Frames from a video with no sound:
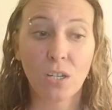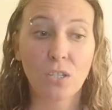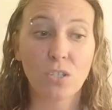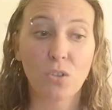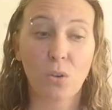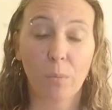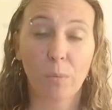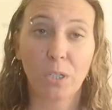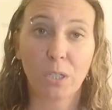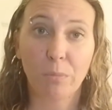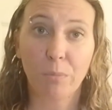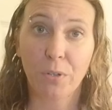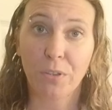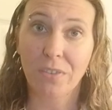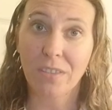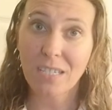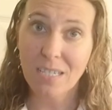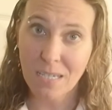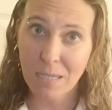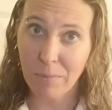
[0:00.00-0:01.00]
So I'm going to
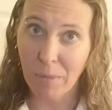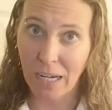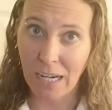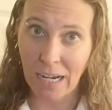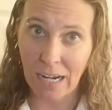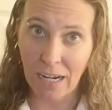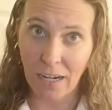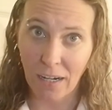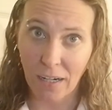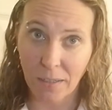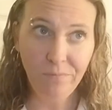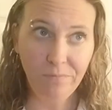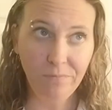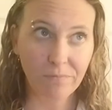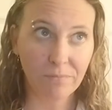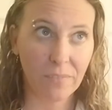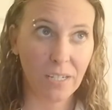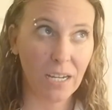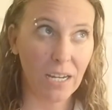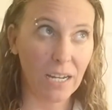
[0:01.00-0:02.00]
put this in my hair,
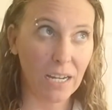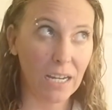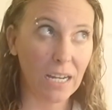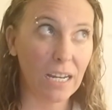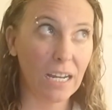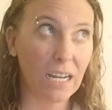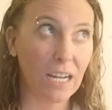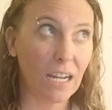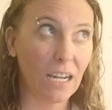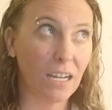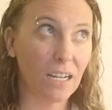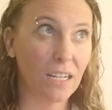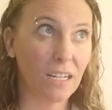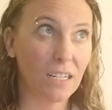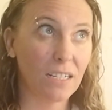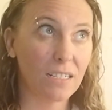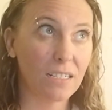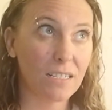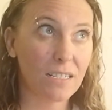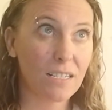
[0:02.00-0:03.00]

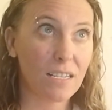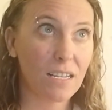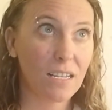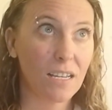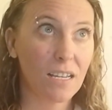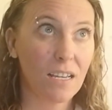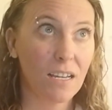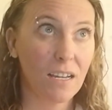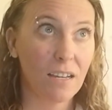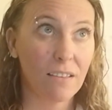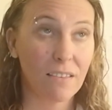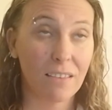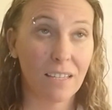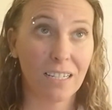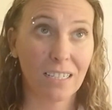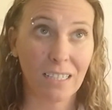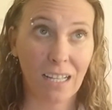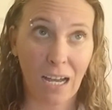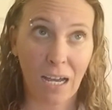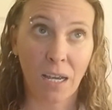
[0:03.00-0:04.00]
and
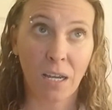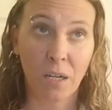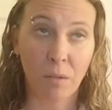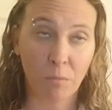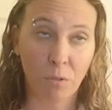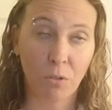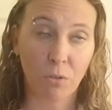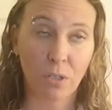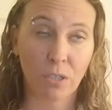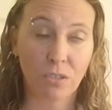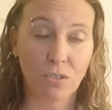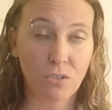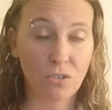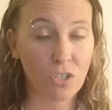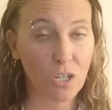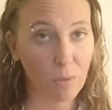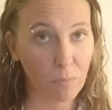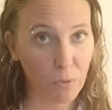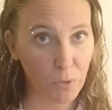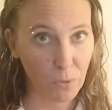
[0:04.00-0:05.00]
then I am going to
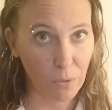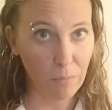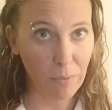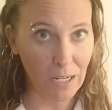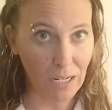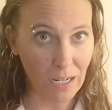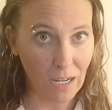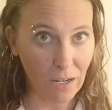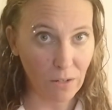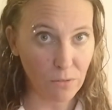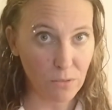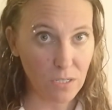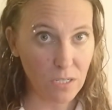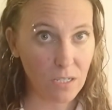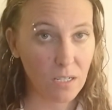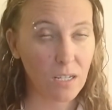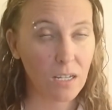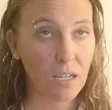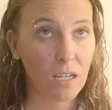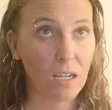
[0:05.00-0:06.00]
shampoo it back out
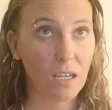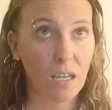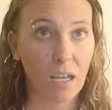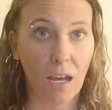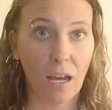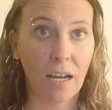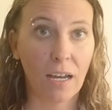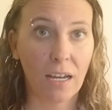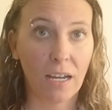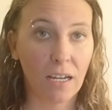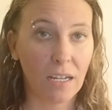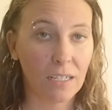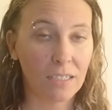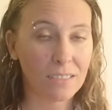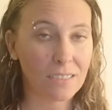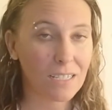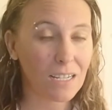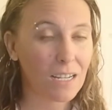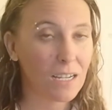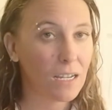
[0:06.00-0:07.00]

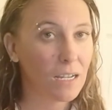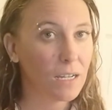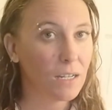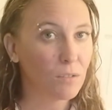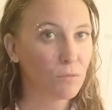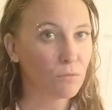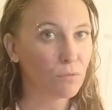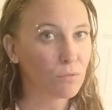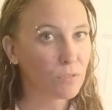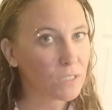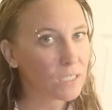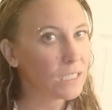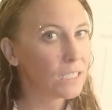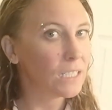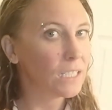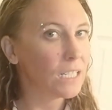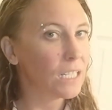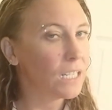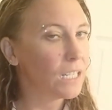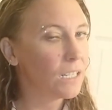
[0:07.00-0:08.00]
and
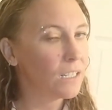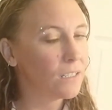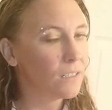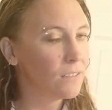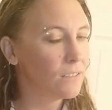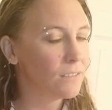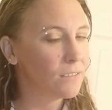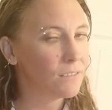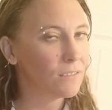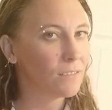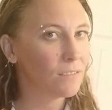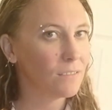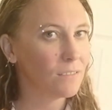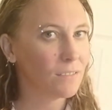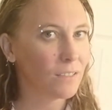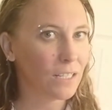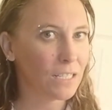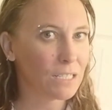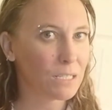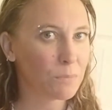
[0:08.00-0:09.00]
really
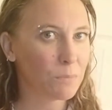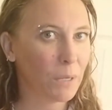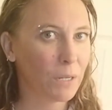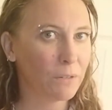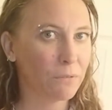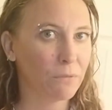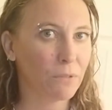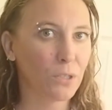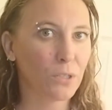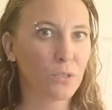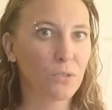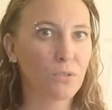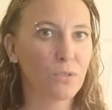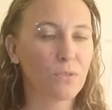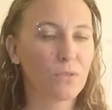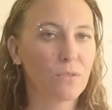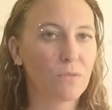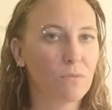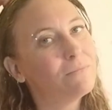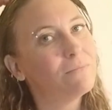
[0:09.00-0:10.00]
cleanse
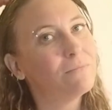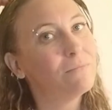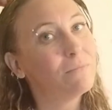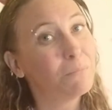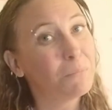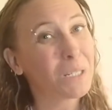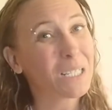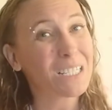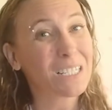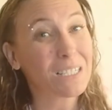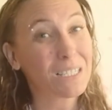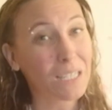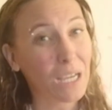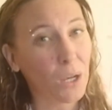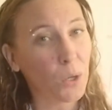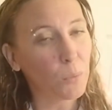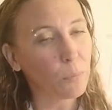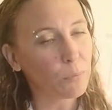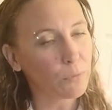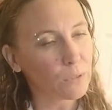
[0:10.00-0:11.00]
my
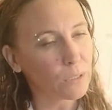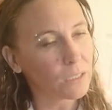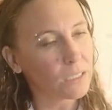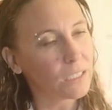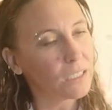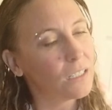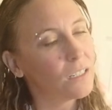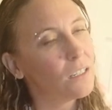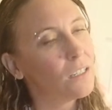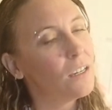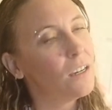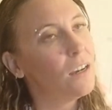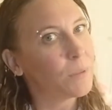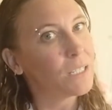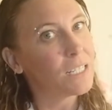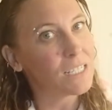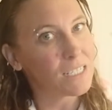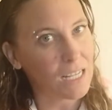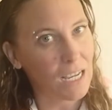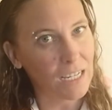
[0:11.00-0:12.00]
scalp, really,
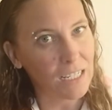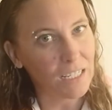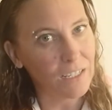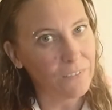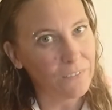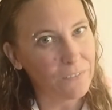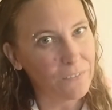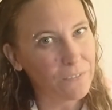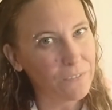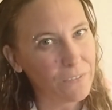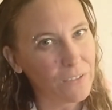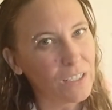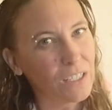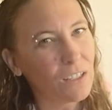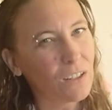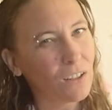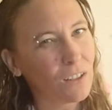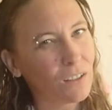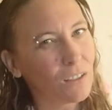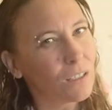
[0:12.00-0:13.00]
because I can
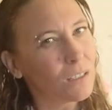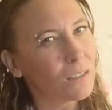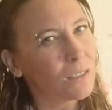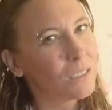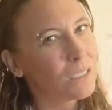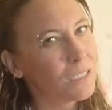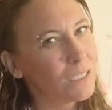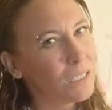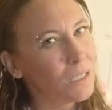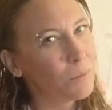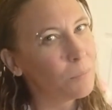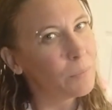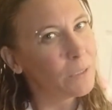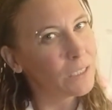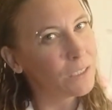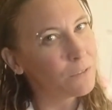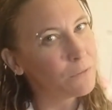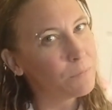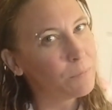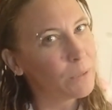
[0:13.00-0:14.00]
feel a little
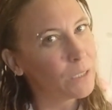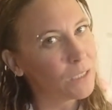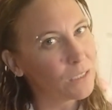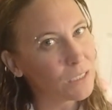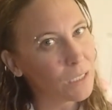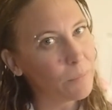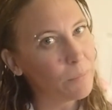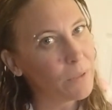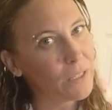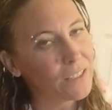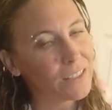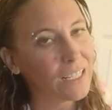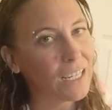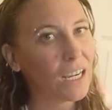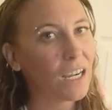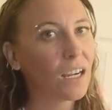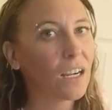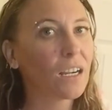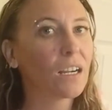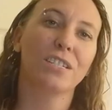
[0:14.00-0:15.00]
bit of buildup in
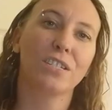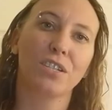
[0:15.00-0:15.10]
there.